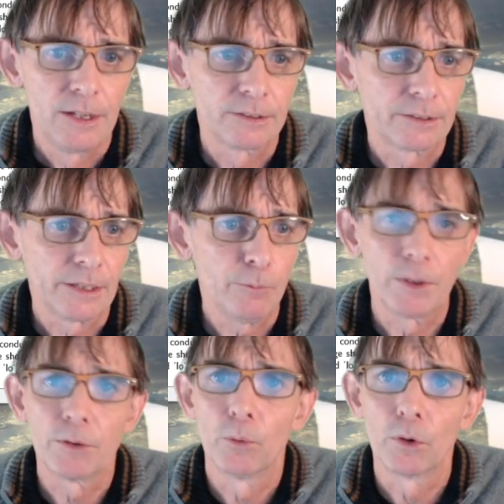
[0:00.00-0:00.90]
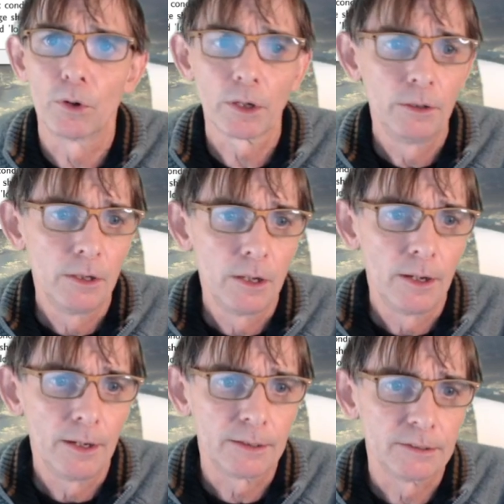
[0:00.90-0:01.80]
The same with OR,
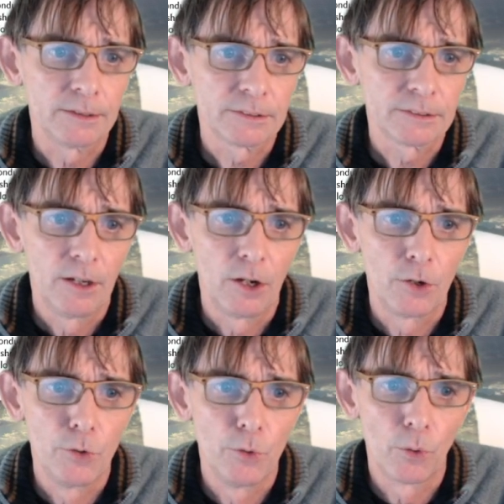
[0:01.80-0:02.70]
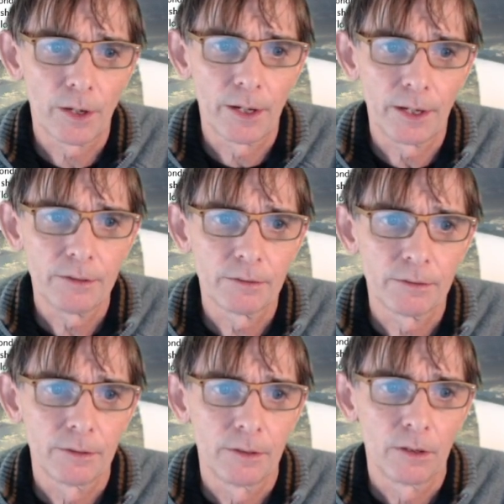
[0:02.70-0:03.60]
it is a NOR gate,
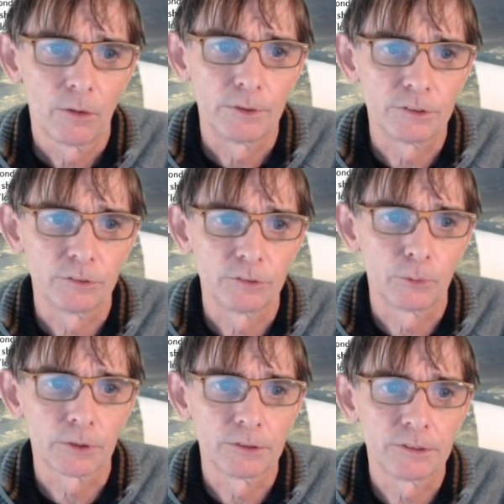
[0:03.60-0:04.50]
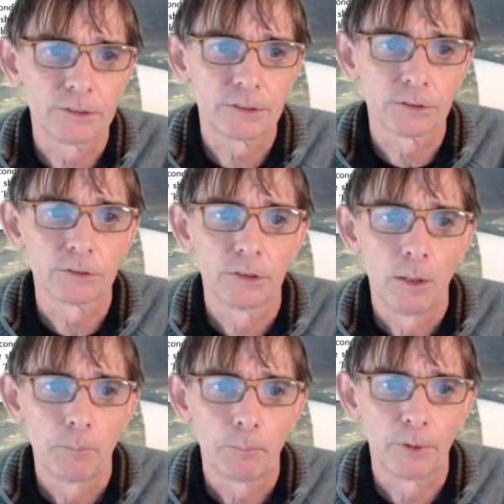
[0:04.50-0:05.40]
which is 4 transistors,
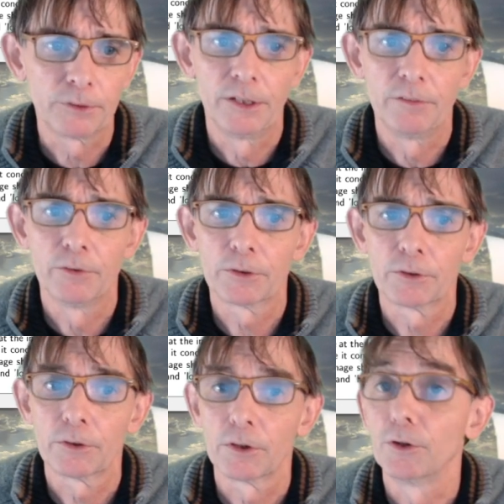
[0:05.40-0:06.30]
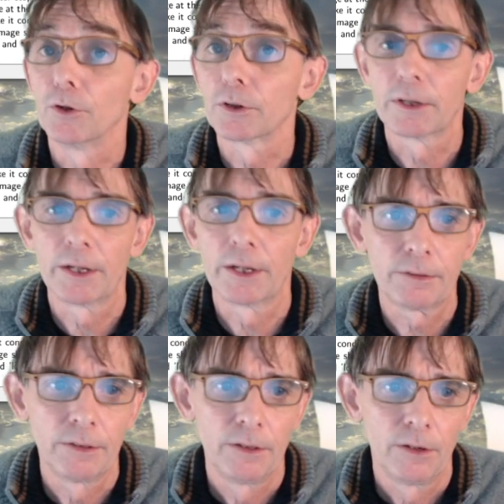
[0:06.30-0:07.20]
plus an inverter, a NOT
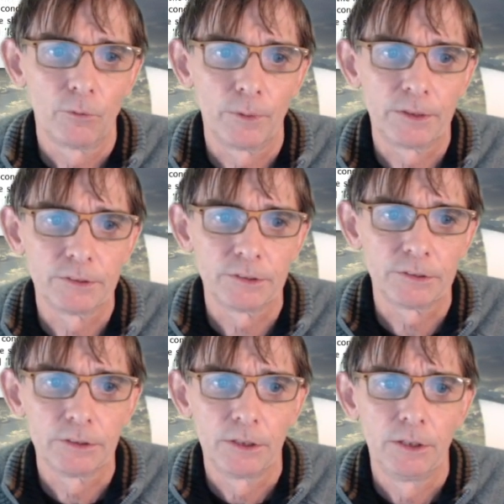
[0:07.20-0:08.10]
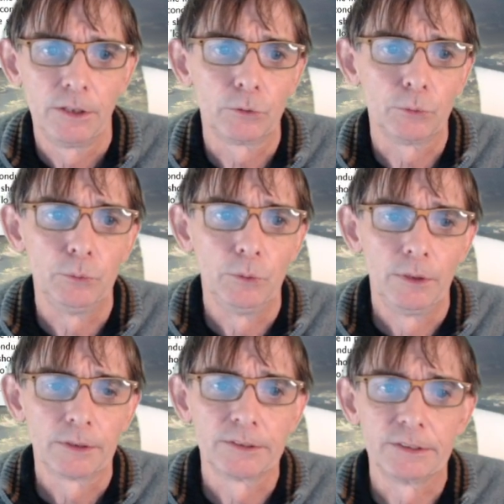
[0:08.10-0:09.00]
gate, which is 2
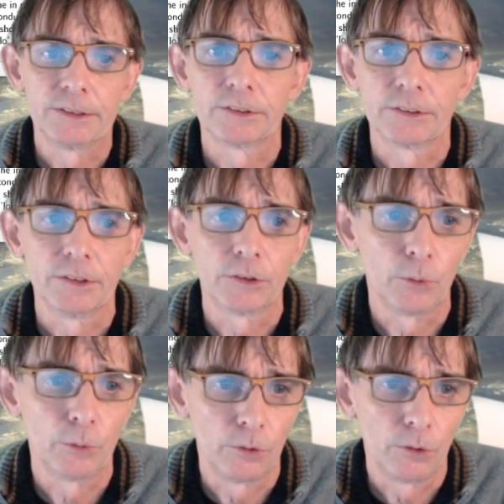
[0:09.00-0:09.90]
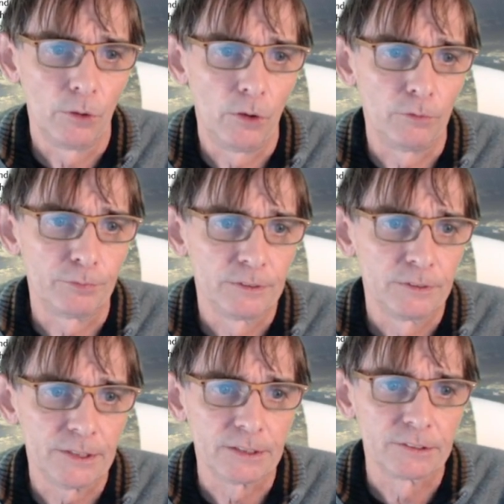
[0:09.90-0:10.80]
transistors, a total of
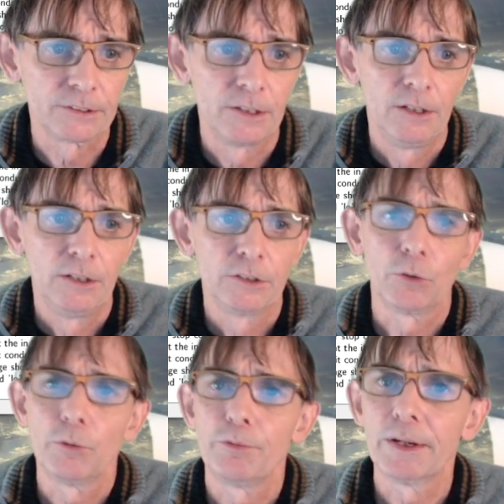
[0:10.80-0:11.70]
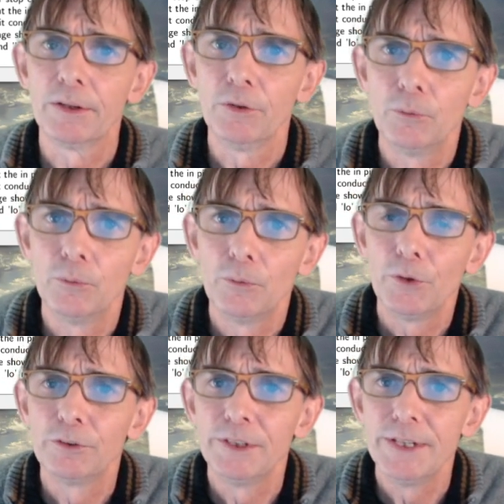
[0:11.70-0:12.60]
6. So if we can
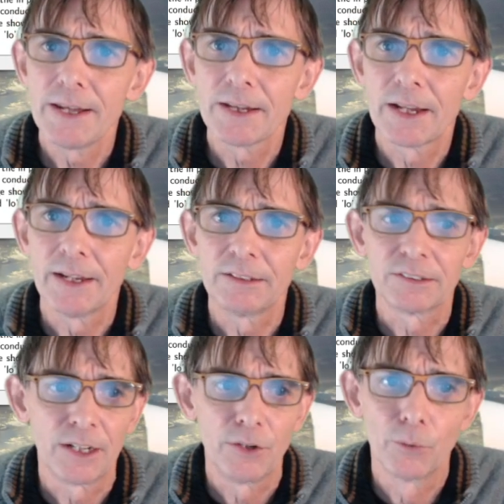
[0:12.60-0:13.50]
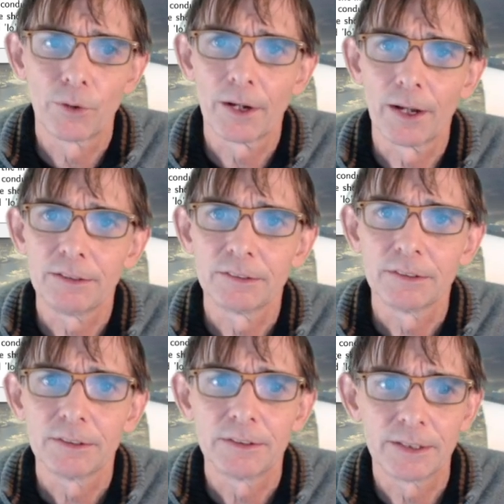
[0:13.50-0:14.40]
use NAND gates and NOR gates,
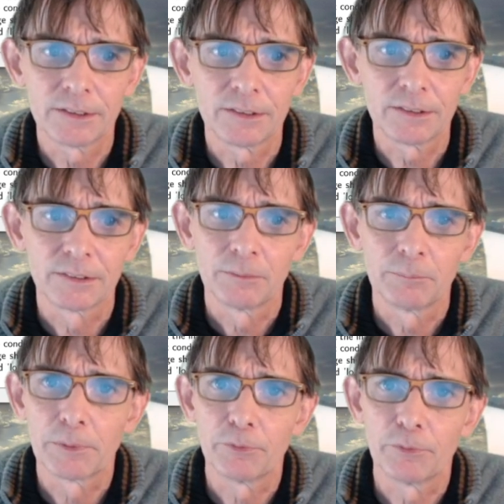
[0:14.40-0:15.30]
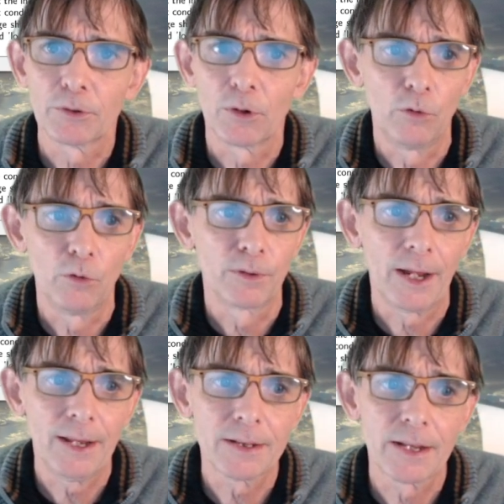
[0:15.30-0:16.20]
that is preferred
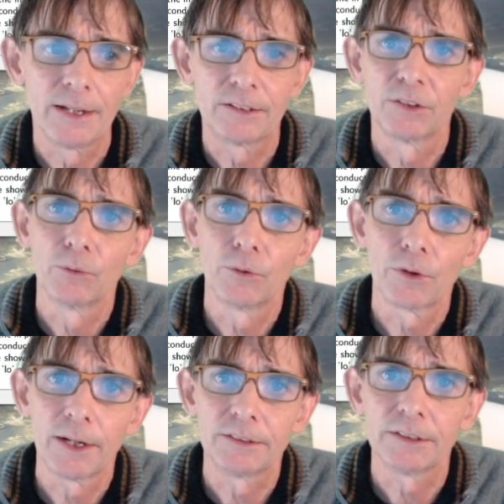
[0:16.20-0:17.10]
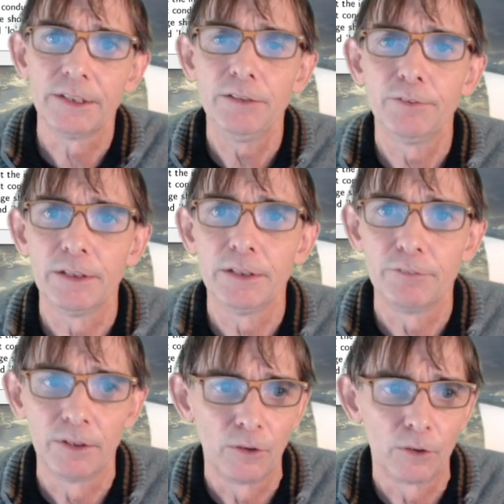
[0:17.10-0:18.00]
over AND gates and OR gates, even if
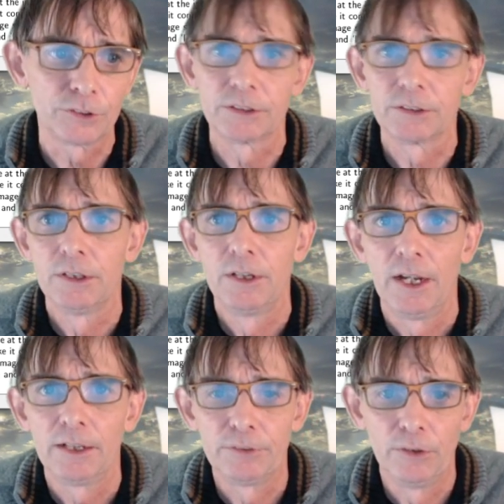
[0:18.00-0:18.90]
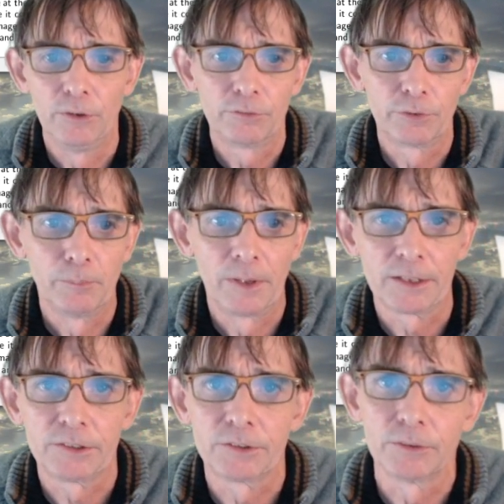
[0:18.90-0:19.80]
the logic, as we learned from
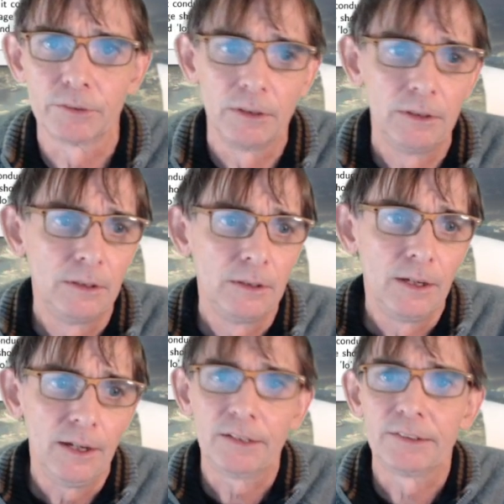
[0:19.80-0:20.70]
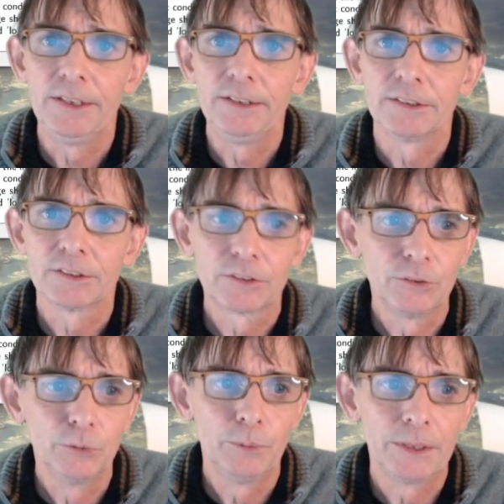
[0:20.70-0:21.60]
Aristotle, is easier
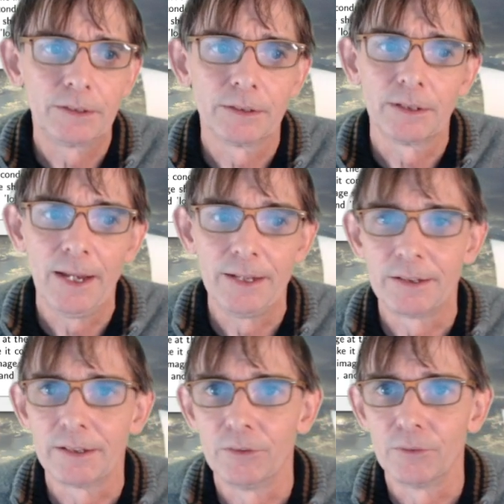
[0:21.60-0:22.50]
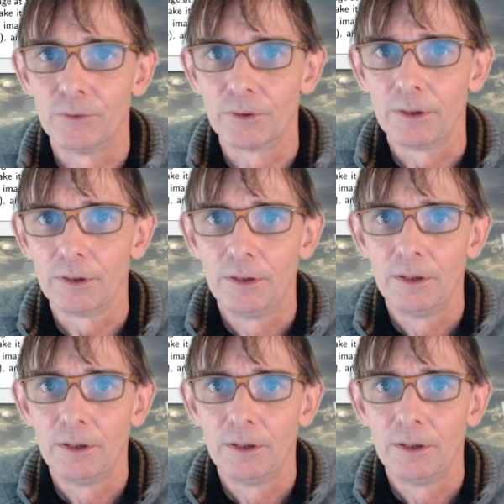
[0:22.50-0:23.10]
to do with AND and OR.